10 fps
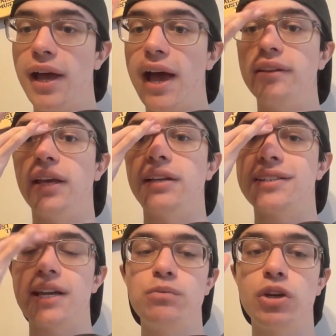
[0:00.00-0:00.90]
And then
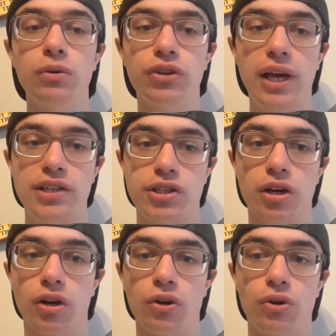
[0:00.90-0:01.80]
same thing with
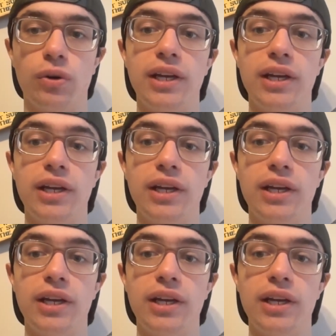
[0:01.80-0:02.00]
STR Goku.